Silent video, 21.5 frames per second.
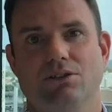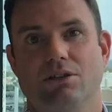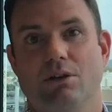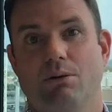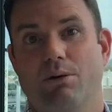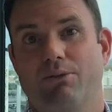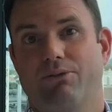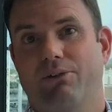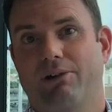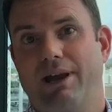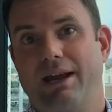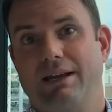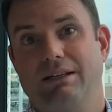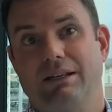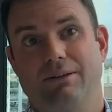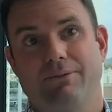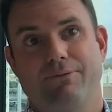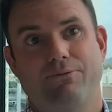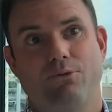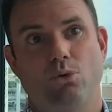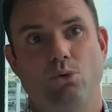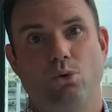So if we're
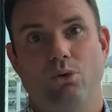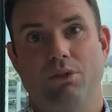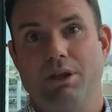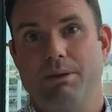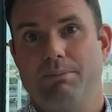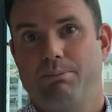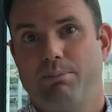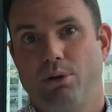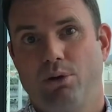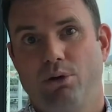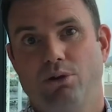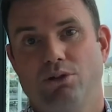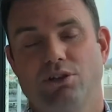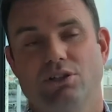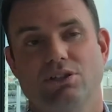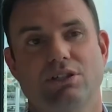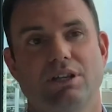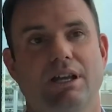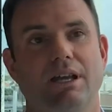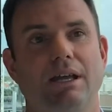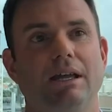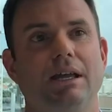acting for the
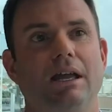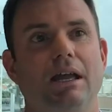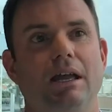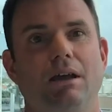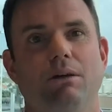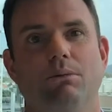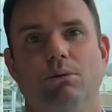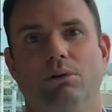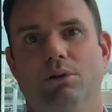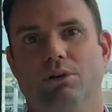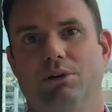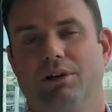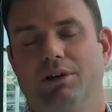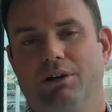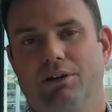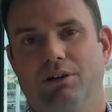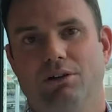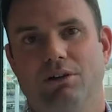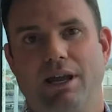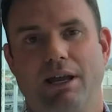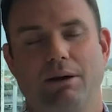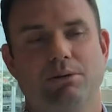purchaser, we'll look at a
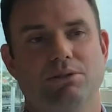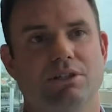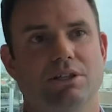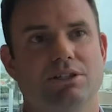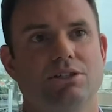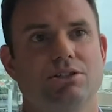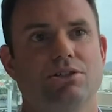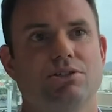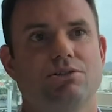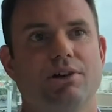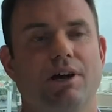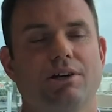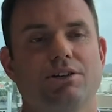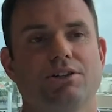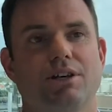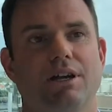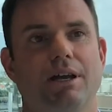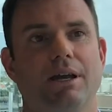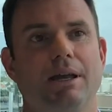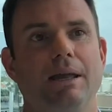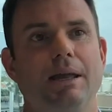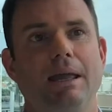good acquisition
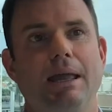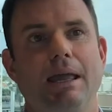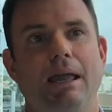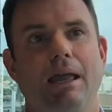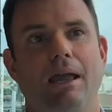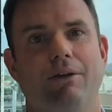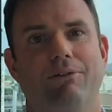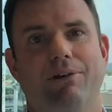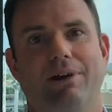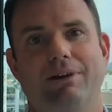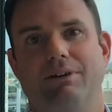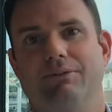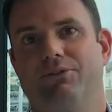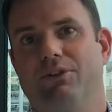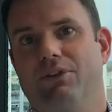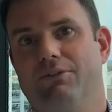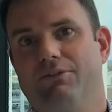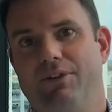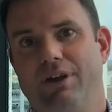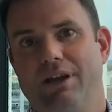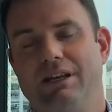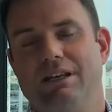structure. If we're acting for
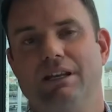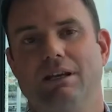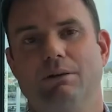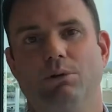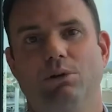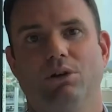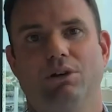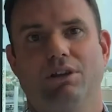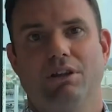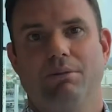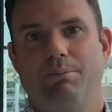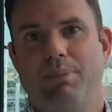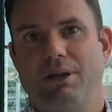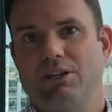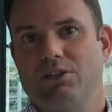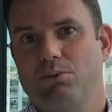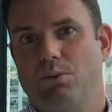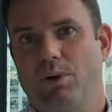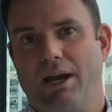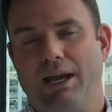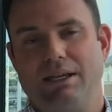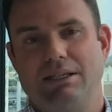the vendor, we'll look at the
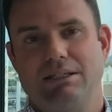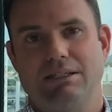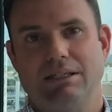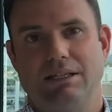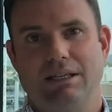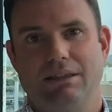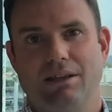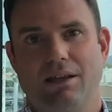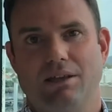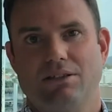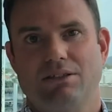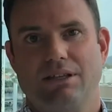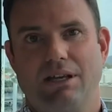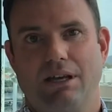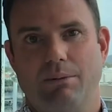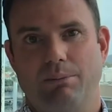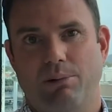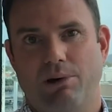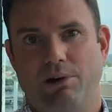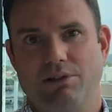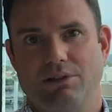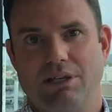best ways to get those sale
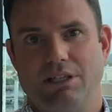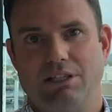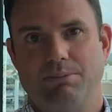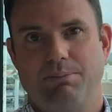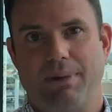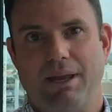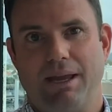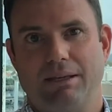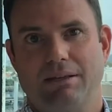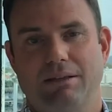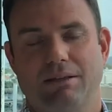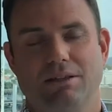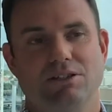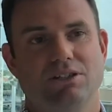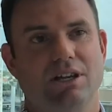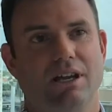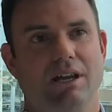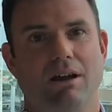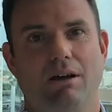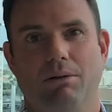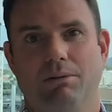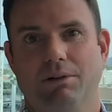proceeds back to the
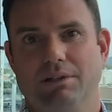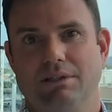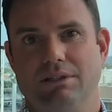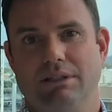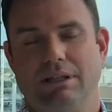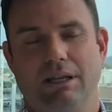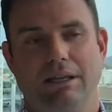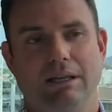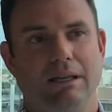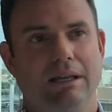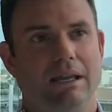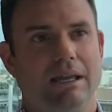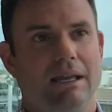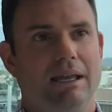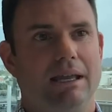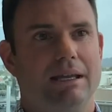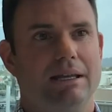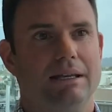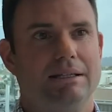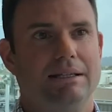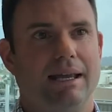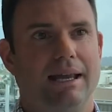shareholders in, the,
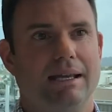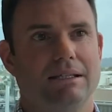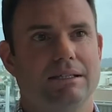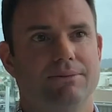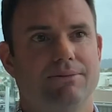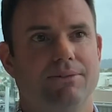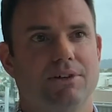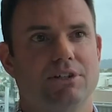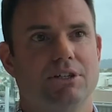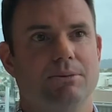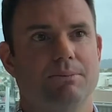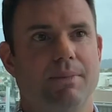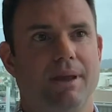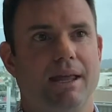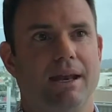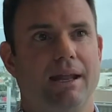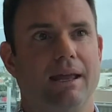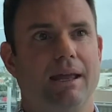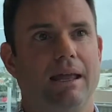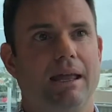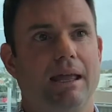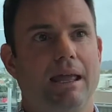in a tax efficient
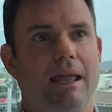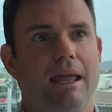manner.